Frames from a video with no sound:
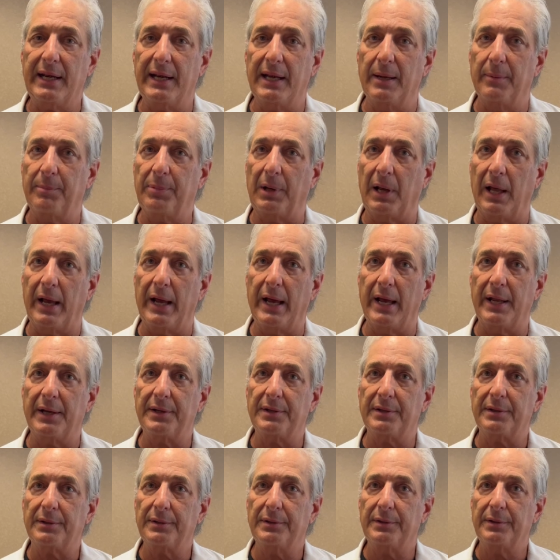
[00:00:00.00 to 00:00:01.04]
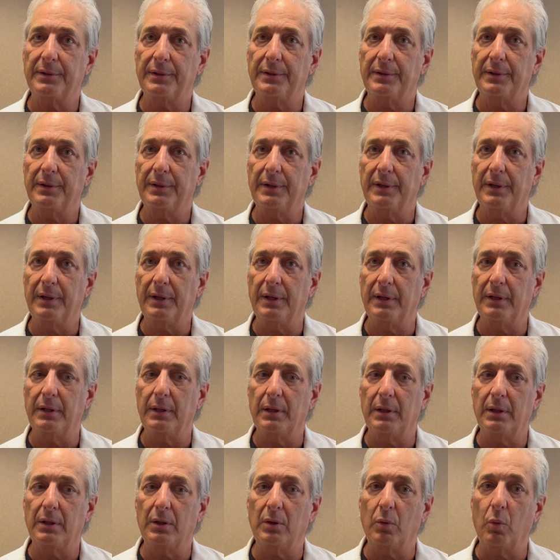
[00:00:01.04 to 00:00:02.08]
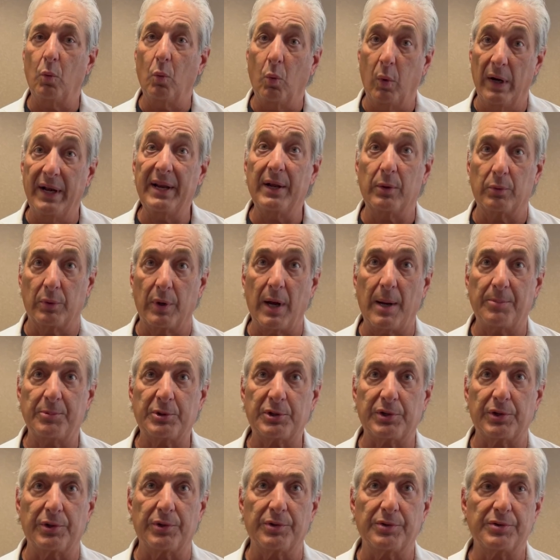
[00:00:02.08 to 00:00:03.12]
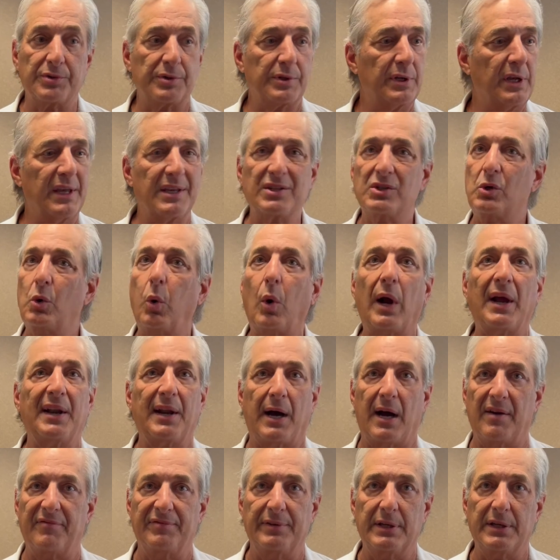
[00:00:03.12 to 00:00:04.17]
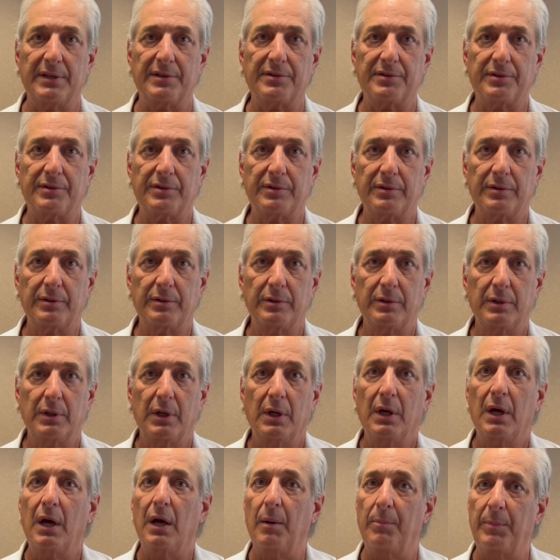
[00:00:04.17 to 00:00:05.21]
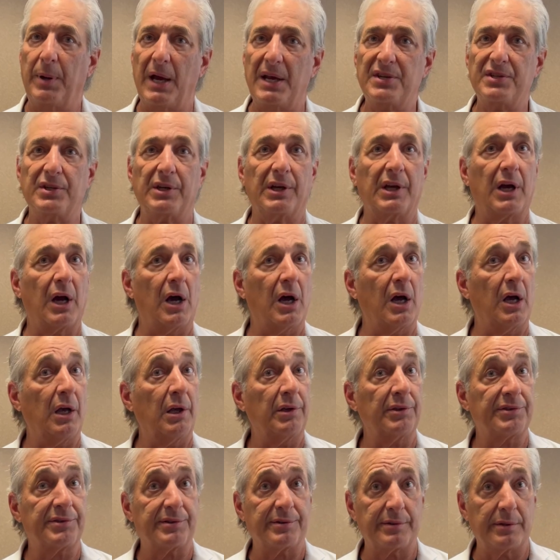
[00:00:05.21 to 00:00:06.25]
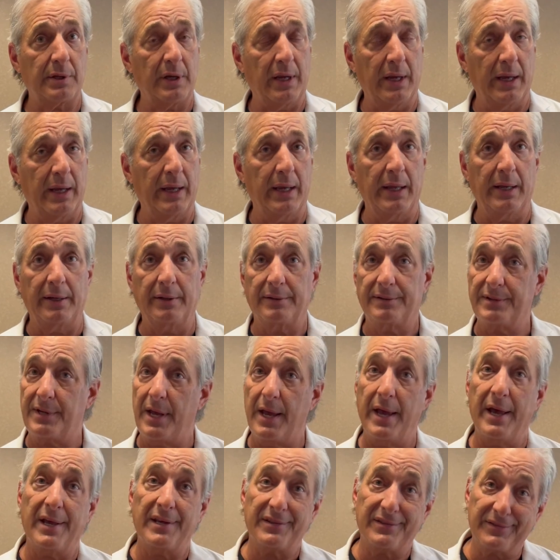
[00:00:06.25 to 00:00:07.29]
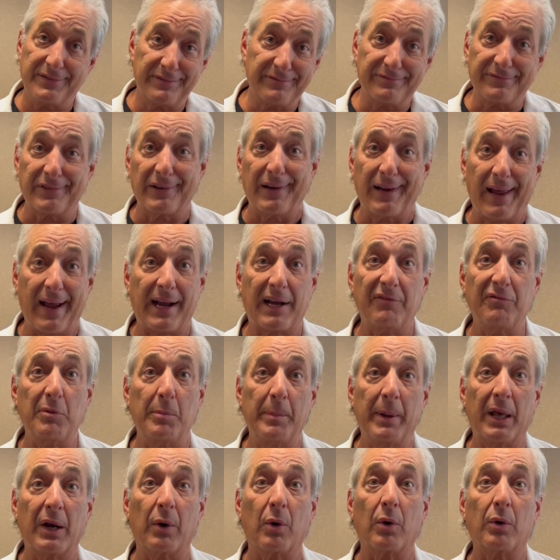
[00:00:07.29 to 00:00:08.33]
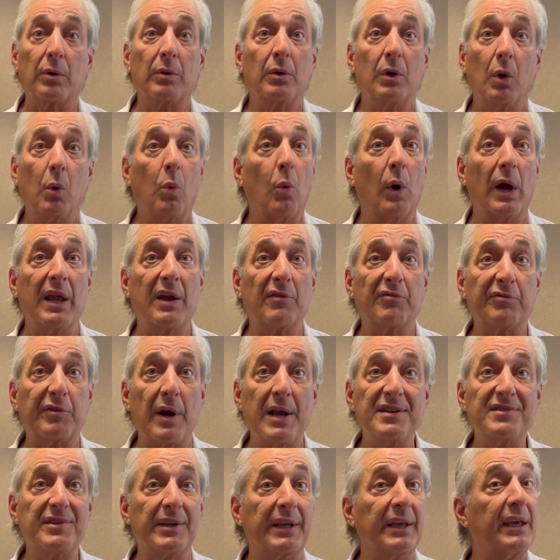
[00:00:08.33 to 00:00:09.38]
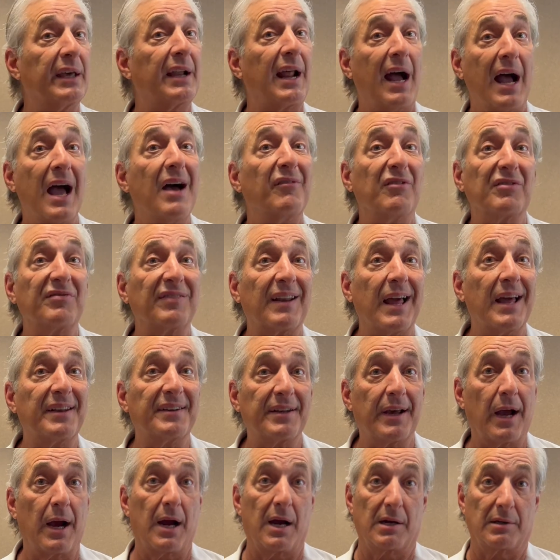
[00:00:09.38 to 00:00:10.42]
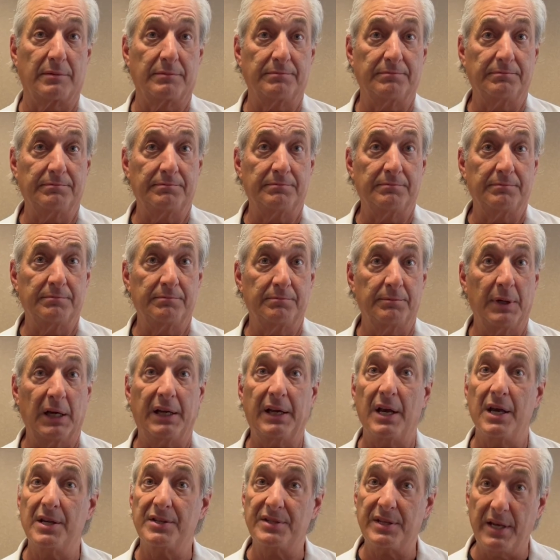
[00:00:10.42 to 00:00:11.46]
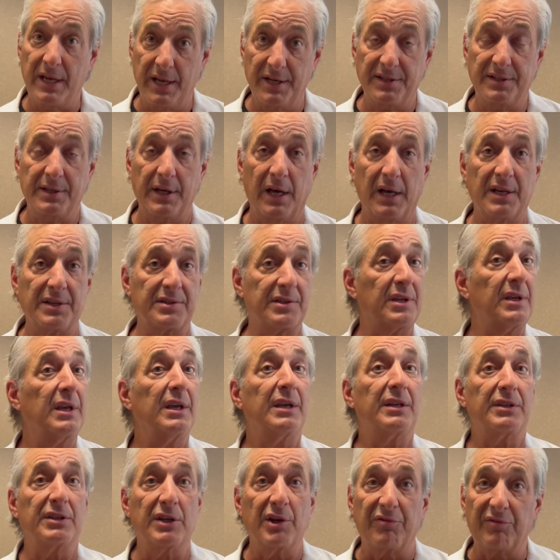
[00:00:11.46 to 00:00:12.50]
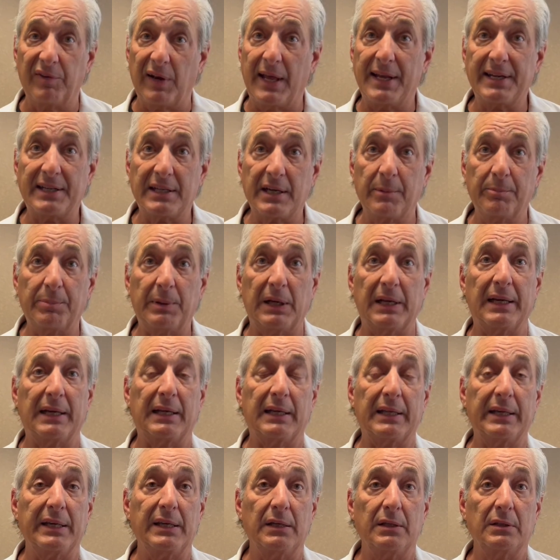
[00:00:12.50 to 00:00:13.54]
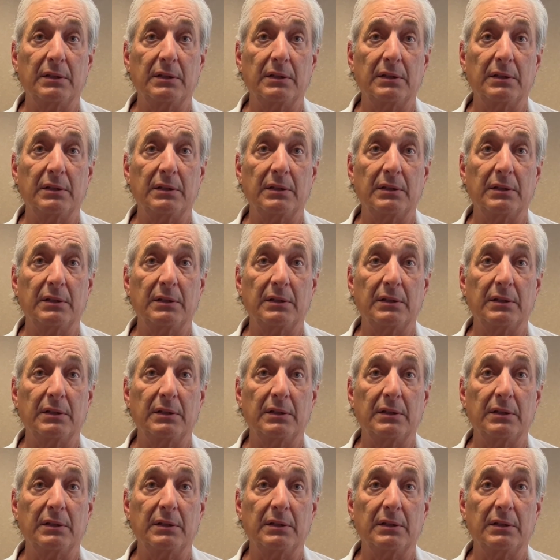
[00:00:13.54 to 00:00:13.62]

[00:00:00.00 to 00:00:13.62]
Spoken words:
implant, when it ruptures, is quite obvious. A patient calls and says, for lack of a better way of phrasing it, I have a flat tire, because it does deflate completely,